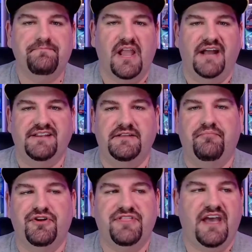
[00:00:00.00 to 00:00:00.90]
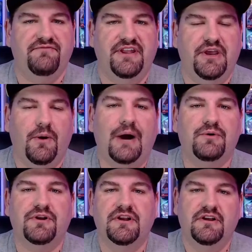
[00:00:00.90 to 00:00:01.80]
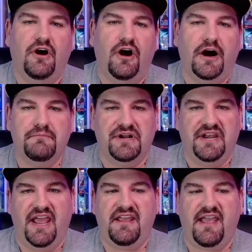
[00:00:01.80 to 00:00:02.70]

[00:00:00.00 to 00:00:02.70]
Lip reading: I did put that video out on Monday,